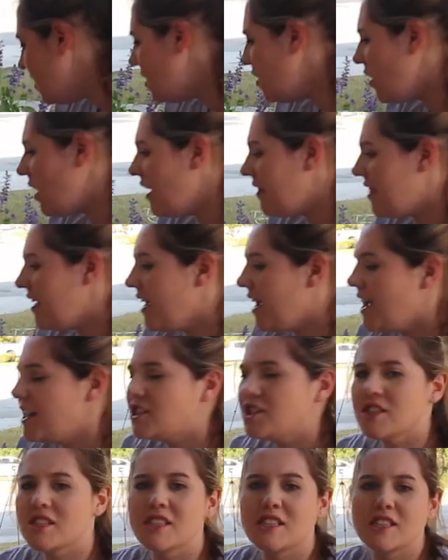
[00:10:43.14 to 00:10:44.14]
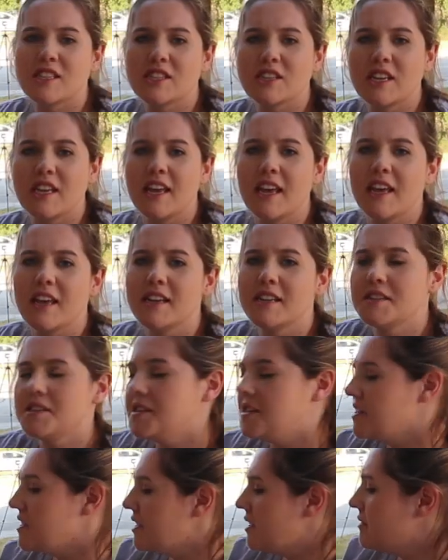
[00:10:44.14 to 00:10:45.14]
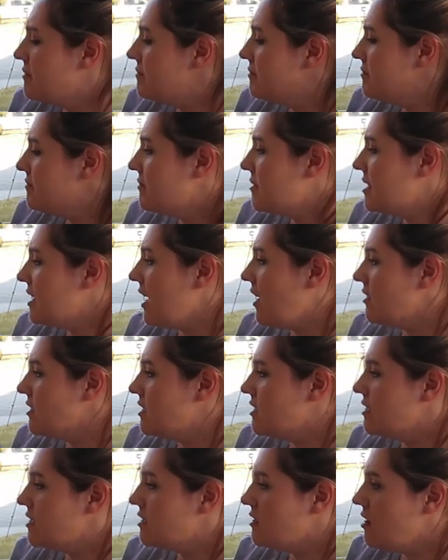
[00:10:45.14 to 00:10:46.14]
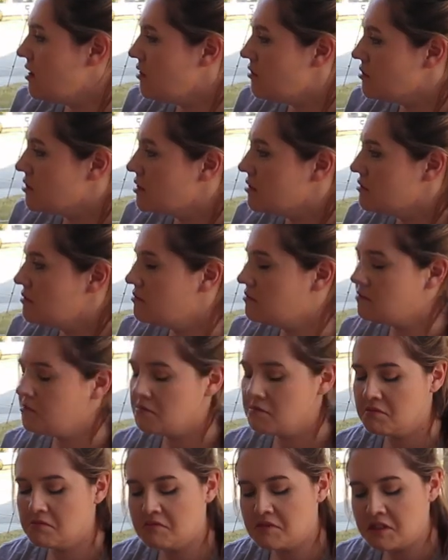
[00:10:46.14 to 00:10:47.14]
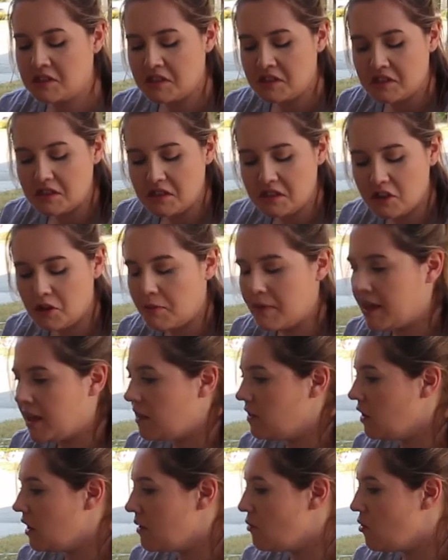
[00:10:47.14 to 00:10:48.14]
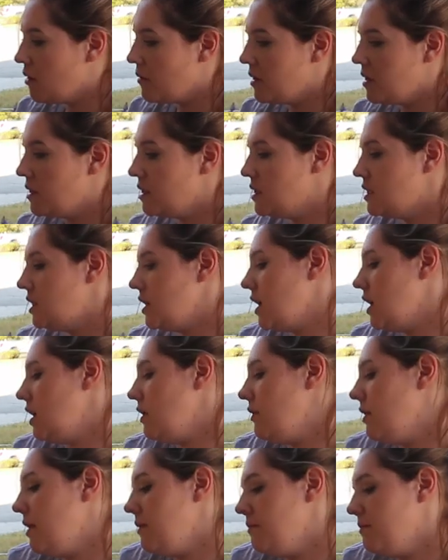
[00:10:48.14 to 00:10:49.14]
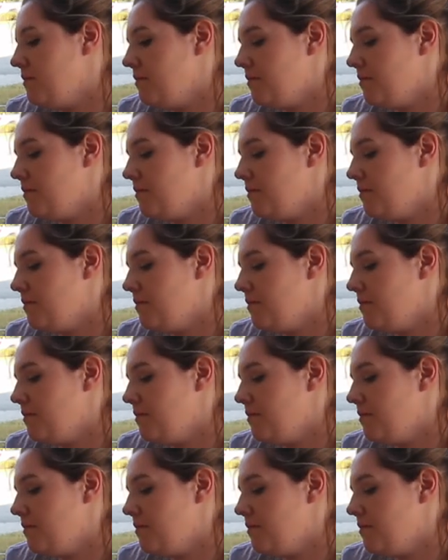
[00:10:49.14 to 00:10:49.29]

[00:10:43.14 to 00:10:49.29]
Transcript: No, I think I just skinned the skeleton's nose. It'll make it look more realistic anyway.